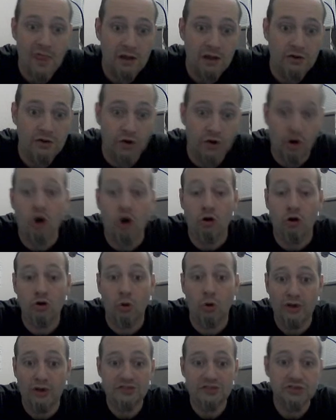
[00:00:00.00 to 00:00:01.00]
your
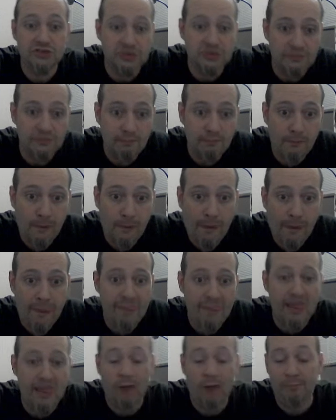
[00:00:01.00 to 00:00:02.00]
altcoins.
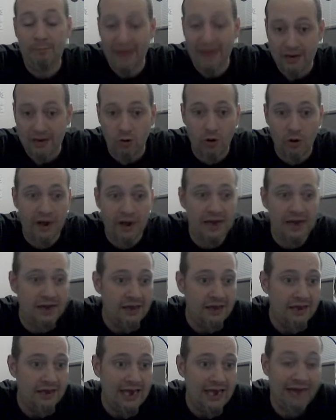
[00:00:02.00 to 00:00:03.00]
Now, Bitcoin,
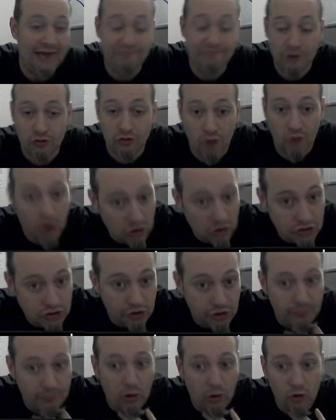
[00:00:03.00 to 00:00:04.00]
if you're a
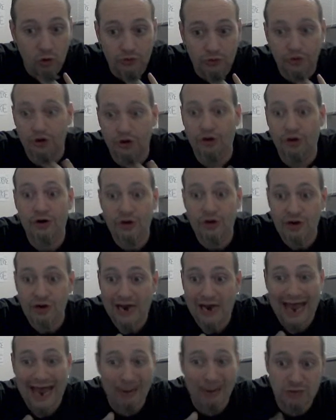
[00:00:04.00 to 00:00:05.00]
long-term holder,
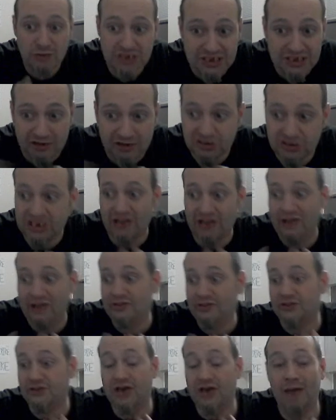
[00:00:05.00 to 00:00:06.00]
I would still sell at
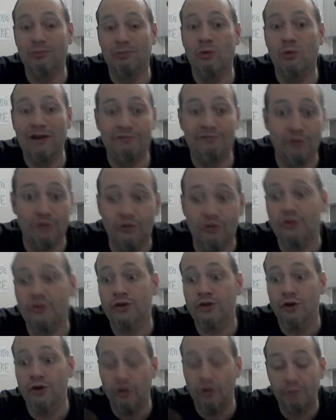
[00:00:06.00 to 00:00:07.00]
the top and wait for the
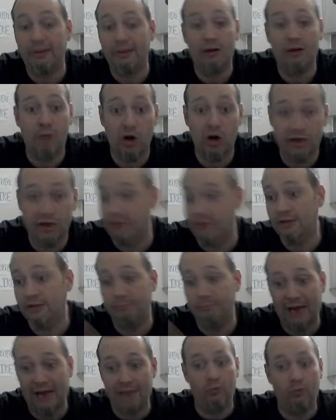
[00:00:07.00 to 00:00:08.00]
bear market and then
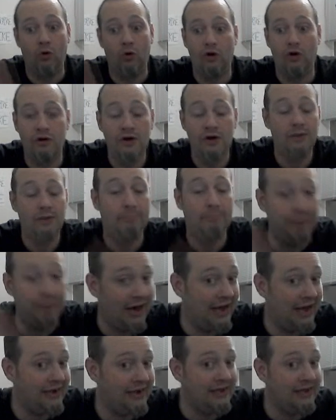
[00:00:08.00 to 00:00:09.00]
buy more.
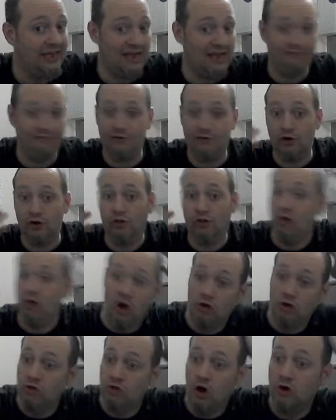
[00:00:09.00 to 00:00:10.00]
But if you're a
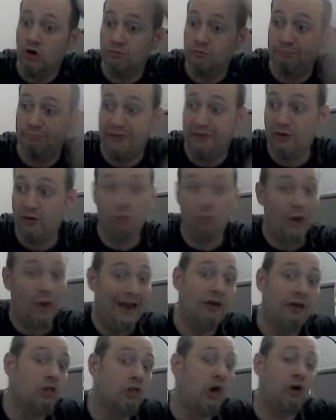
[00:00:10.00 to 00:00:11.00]
long, big
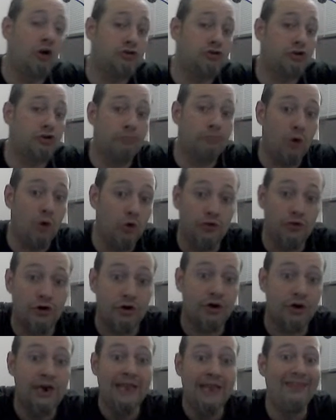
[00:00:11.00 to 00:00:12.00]
whale long-term
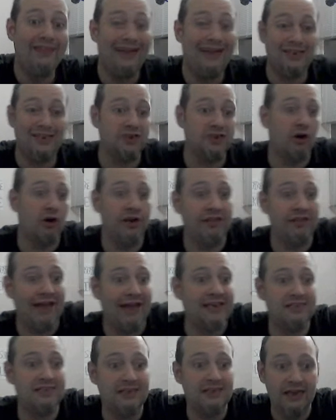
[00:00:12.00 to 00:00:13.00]
holder that is already
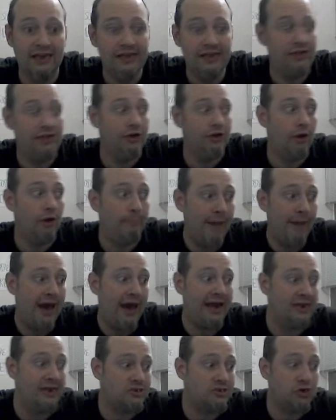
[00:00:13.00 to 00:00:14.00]
bought
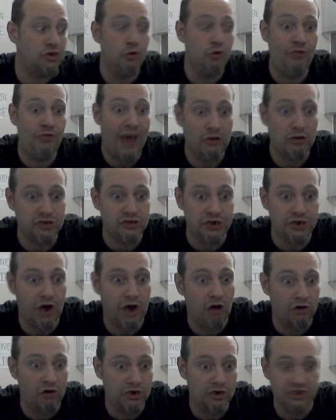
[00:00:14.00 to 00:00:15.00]
at
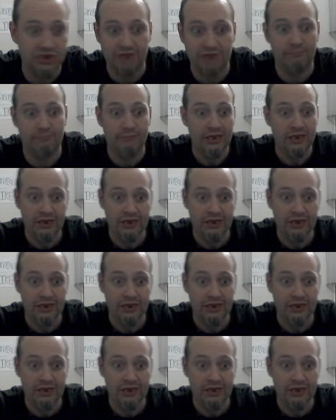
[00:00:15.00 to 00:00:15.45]
$2,000 and,